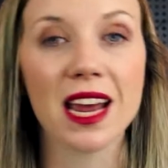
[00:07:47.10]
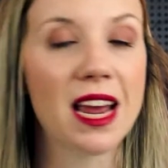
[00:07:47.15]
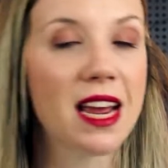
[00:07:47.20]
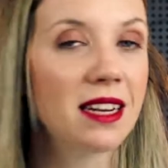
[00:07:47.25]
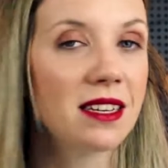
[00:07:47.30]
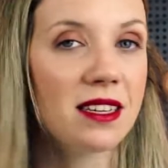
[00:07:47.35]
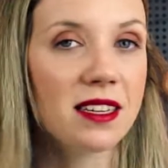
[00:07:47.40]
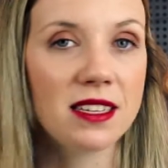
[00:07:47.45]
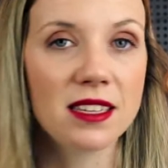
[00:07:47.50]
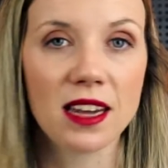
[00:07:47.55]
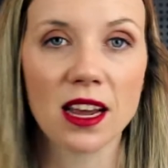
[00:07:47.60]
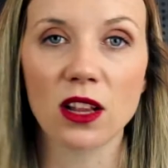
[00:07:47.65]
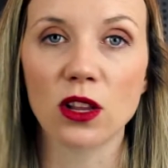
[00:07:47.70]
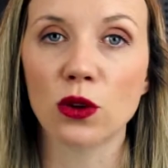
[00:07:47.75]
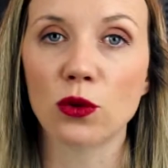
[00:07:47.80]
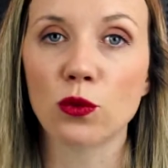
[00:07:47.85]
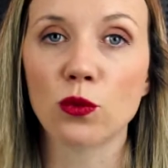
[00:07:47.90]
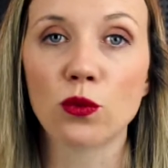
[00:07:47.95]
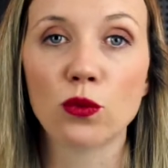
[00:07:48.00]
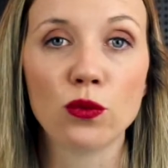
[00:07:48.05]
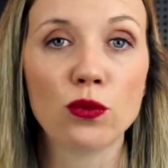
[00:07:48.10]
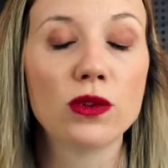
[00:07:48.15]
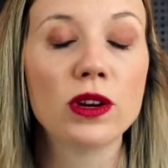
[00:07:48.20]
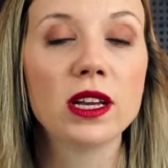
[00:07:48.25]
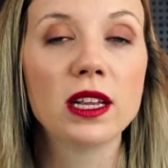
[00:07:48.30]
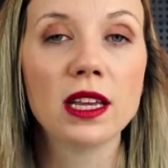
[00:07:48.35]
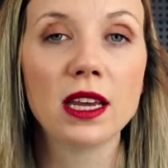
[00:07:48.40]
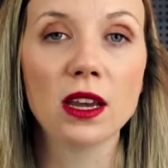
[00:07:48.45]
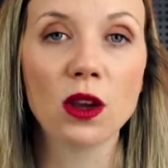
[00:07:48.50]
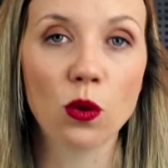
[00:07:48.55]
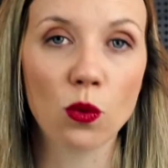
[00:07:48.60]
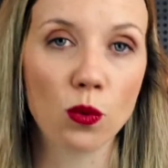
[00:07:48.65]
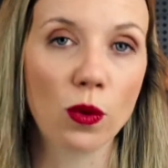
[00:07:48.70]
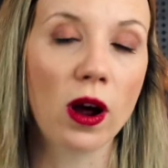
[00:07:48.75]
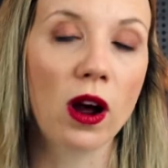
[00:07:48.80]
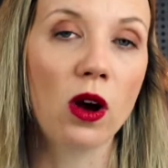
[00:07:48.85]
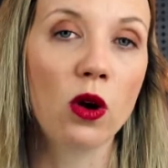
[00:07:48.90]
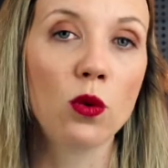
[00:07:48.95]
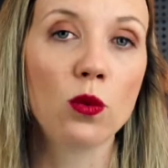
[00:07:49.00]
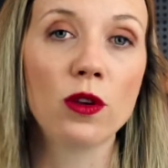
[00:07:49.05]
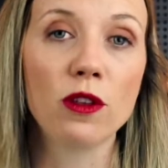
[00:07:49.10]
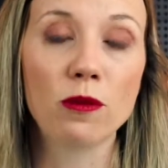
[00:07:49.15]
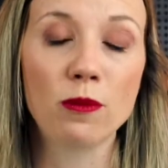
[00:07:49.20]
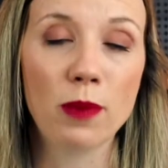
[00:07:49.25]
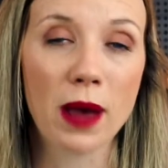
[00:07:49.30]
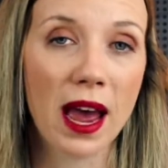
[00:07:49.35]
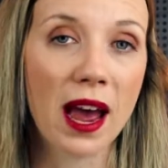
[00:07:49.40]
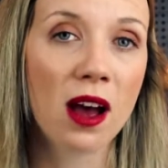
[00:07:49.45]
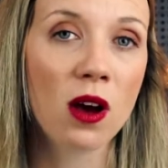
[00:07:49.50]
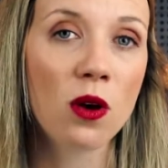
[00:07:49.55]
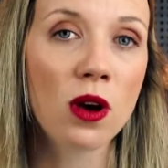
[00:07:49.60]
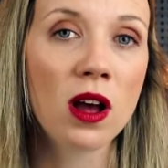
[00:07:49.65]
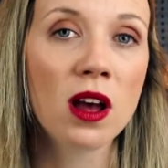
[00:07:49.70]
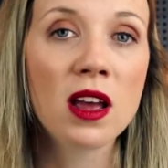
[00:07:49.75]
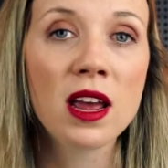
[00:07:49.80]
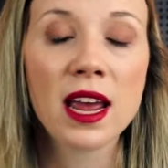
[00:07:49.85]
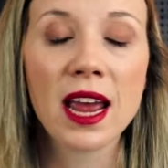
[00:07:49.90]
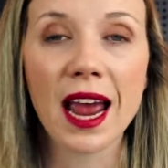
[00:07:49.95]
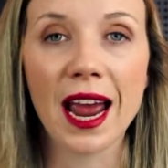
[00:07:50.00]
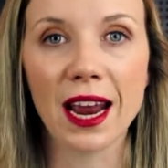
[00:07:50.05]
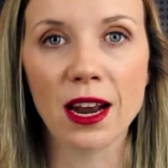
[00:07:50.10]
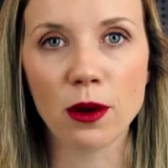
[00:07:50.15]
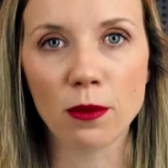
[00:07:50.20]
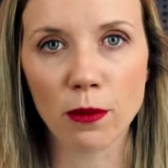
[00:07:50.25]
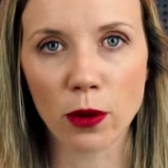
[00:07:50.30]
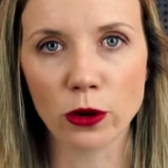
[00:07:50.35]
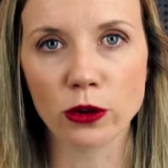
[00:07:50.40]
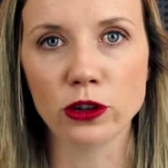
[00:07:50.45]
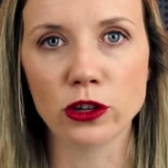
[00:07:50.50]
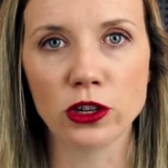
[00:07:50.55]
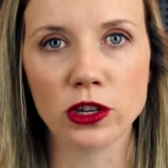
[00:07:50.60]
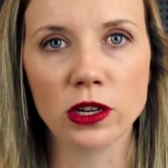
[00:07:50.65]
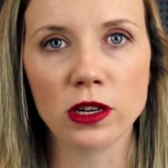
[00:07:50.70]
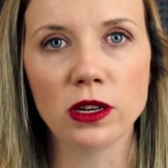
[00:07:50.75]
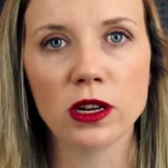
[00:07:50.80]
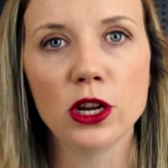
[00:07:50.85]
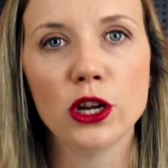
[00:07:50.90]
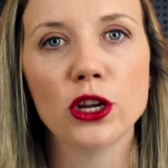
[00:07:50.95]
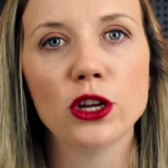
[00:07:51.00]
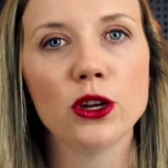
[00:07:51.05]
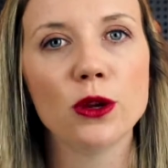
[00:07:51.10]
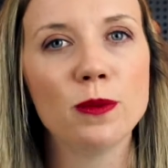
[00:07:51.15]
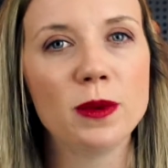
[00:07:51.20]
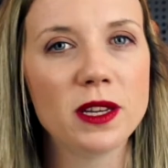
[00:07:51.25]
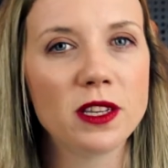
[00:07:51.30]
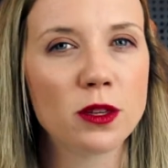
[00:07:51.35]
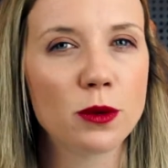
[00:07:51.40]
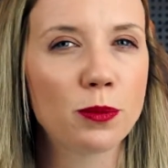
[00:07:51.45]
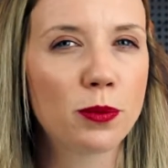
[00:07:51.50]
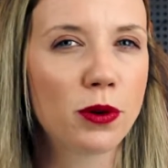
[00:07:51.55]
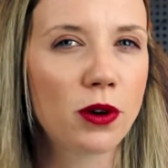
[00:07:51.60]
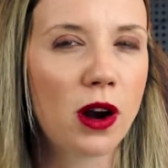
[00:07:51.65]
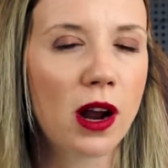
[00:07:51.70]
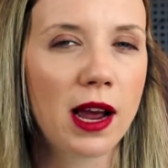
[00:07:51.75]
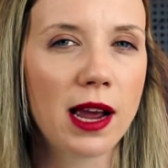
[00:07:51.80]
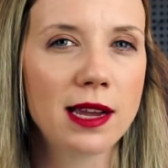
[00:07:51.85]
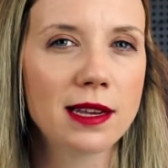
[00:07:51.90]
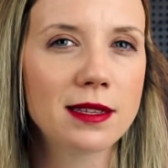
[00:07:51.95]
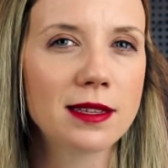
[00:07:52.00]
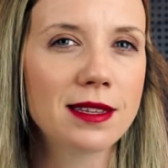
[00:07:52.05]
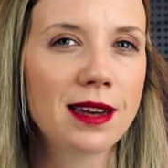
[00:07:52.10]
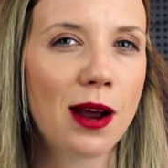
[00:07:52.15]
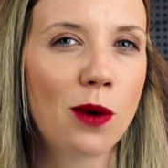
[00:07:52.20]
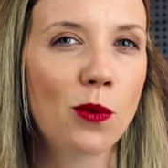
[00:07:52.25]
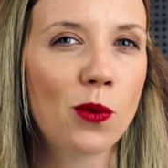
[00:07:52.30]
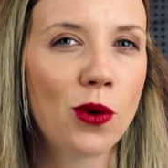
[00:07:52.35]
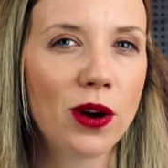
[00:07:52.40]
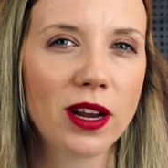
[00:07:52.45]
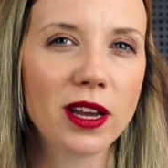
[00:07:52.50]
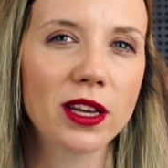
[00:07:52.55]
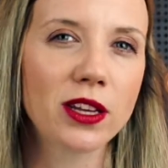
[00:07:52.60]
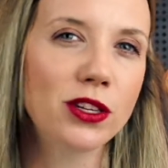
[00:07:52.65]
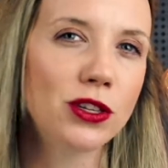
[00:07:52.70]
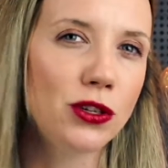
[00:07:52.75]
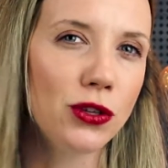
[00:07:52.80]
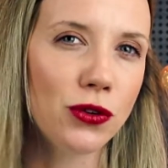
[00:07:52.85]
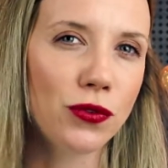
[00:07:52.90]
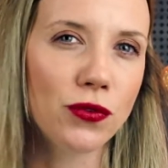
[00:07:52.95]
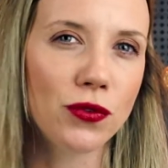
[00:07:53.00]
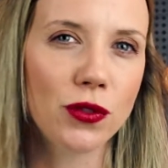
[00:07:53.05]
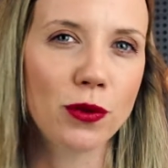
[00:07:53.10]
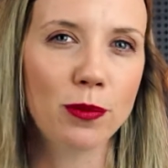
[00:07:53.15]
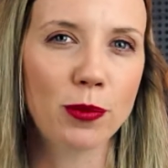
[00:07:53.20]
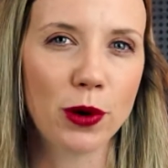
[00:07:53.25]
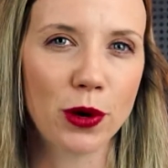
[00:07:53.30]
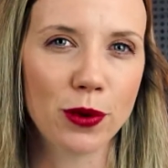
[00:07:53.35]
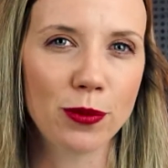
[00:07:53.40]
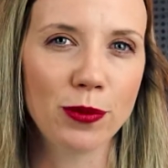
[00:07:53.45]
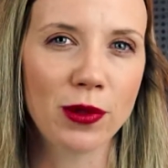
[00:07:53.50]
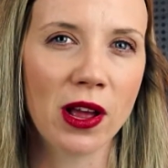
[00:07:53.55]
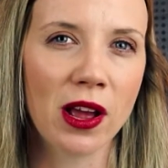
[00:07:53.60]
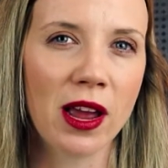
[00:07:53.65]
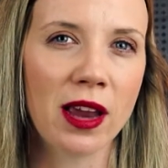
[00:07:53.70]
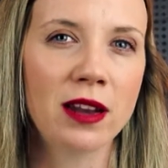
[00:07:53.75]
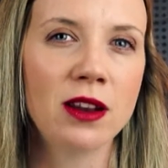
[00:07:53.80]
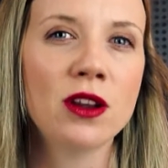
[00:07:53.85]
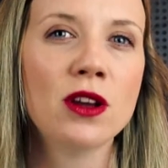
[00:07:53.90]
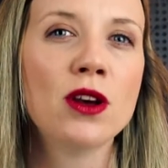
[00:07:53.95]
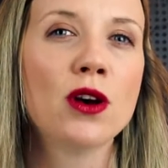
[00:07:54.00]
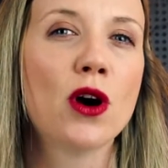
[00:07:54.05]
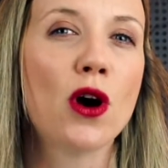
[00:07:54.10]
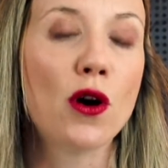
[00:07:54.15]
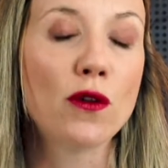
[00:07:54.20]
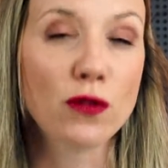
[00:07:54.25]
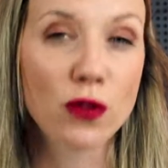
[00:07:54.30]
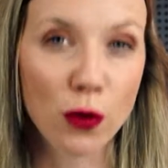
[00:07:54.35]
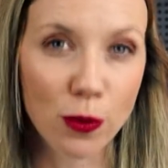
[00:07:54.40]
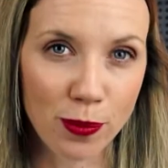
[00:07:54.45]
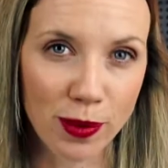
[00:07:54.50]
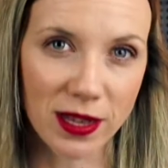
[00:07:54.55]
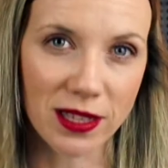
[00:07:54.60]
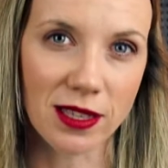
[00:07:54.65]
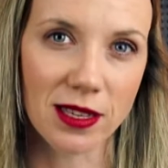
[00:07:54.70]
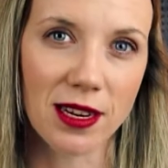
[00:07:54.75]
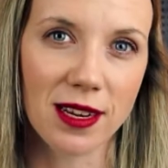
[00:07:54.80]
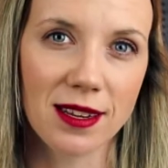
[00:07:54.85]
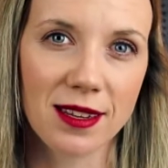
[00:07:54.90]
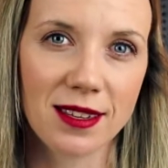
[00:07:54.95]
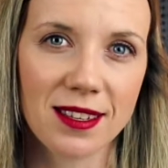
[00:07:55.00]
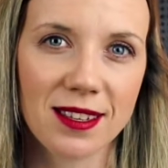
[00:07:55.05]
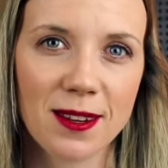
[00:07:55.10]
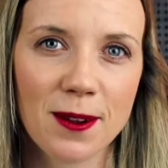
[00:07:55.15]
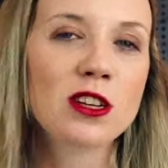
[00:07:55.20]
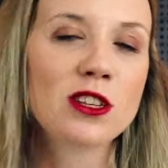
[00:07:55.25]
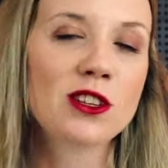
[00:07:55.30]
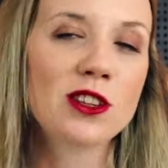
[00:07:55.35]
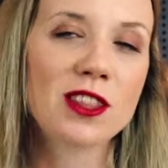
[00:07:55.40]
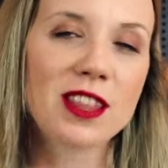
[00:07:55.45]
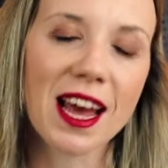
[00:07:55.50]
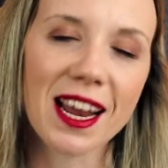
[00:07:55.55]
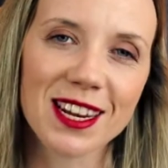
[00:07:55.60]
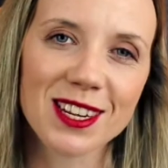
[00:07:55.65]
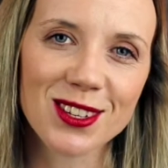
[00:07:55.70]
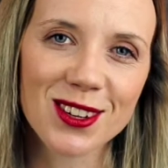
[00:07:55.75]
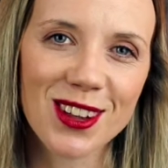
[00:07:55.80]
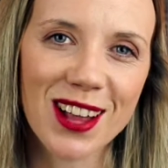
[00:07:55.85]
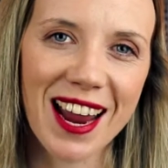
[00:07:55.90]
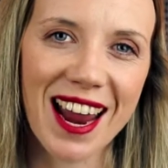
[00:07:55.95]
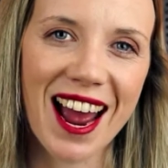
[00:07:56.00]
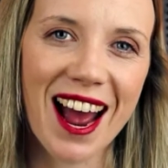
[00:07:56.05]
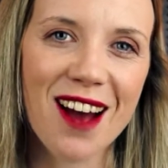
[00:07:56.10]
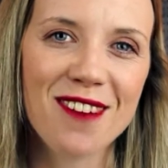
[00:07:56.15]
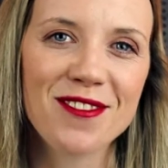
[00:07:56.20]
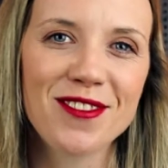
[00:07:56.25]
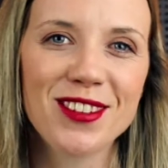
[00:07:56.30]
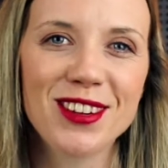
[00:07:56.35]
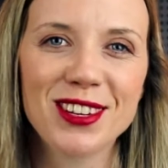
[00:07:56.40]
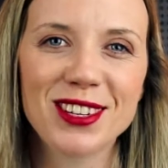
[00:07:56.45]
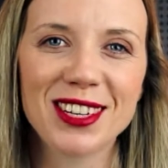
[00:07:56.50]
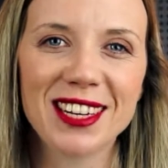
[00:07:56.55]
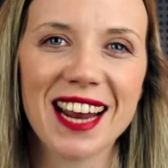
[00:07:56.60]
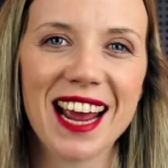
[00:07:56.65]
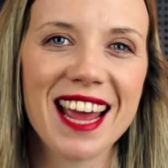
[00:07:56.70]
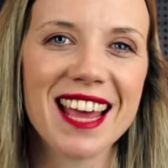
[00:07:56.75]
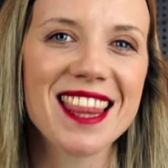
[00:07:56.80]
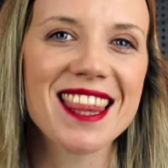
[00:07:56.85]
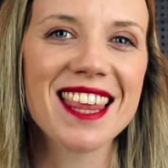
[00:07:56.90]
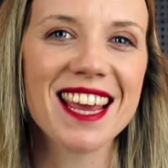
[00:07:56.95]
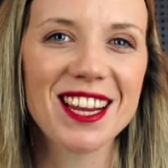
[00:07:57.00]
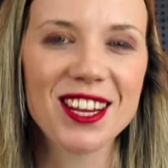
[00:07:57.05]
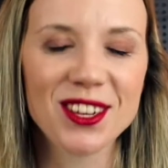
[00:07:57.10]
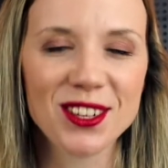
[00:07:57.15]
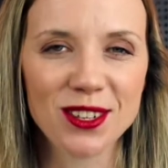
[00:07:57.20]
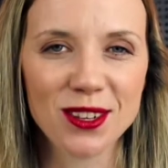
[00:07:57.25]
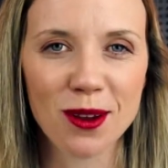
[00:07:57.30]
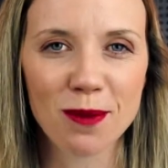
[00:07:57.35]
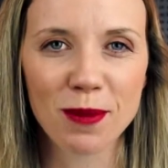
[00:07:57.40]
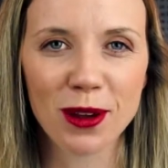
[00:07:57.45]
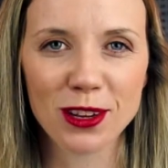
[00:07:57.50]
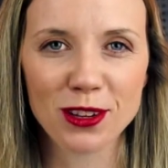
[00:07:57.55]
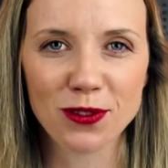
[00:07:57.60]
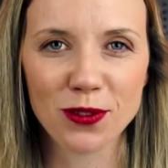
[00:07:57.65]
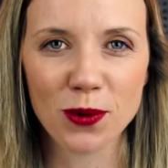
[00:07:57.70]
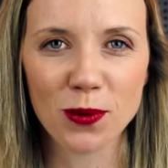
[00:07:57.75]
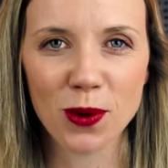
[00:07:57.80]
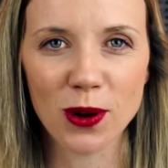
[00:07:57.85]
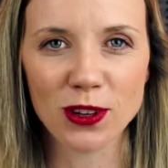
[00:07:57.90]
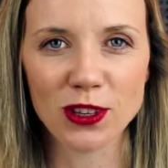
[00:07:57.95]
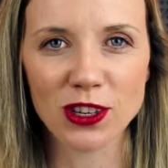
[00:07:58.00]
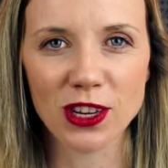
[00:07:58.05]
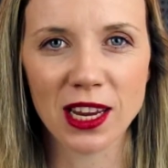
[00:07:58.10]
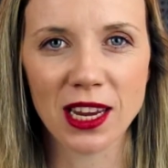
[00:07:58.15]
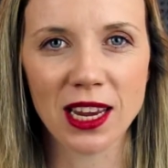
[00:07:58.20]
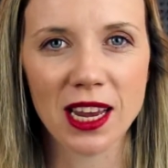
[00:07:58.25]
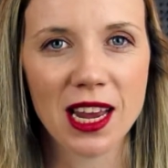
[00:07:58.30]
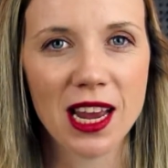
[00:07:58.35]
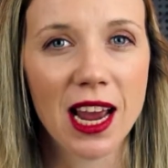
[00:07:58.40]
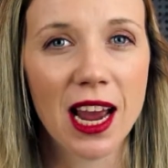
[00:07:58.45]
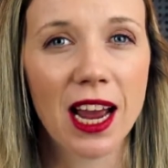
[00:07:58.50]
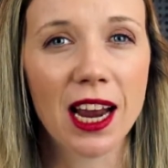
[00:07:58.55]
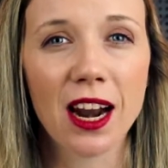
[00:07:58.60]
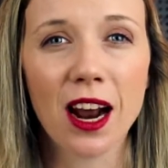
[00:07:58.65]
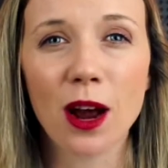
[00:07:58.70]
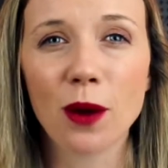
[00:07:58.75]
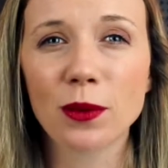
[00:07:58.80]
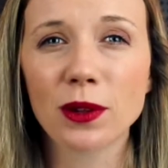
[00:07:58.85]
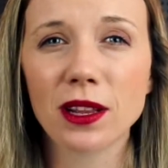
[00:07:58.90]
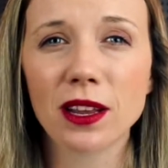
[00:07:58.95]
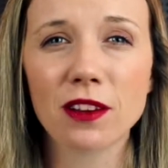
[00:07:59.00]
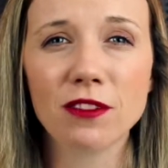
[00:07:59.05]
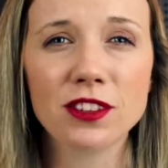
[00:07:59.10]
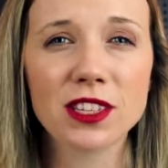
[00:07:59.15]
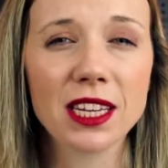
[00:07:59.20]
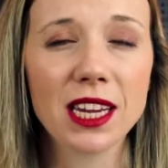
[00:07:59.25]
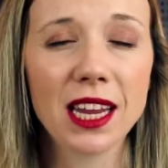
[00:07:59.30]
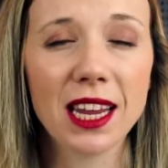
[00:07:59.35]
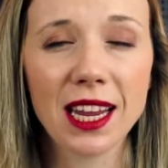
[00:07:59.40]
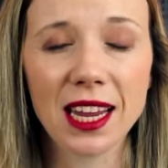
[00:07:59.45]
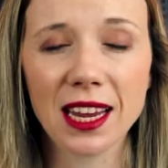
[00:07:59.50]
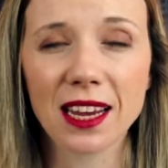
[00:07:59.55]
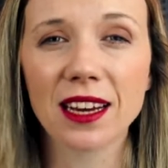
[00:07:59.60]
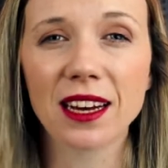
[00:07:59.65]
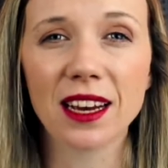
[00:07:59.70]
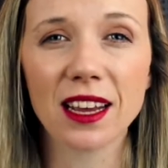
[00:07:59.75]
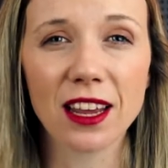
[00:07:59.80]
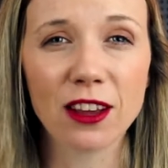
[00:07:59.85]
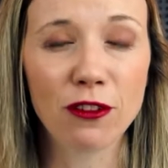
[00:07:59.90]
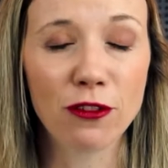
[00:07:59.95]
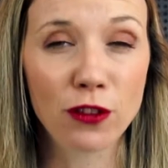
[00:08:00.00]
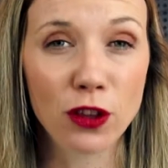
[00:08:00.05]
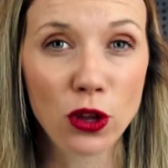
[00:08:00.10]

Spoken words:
and to tell it really well with power and emotion. You'd be surprised at what it can do for the bottom line of your business. So that is all I have for you today. Thank you so much for watching, and I would love to hear if